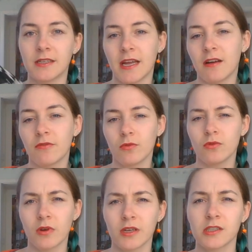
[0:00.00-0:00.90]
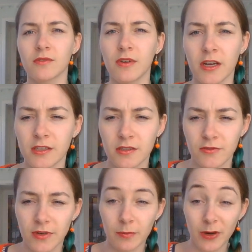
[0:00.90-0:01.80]
They have all kinds of
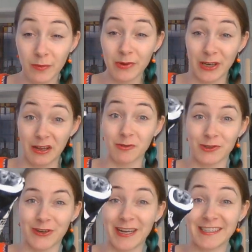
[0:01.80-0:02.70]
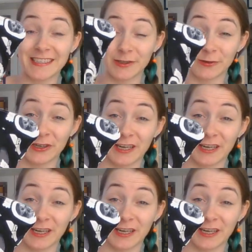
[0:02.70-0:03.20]
licensed fabric, but they also had this one,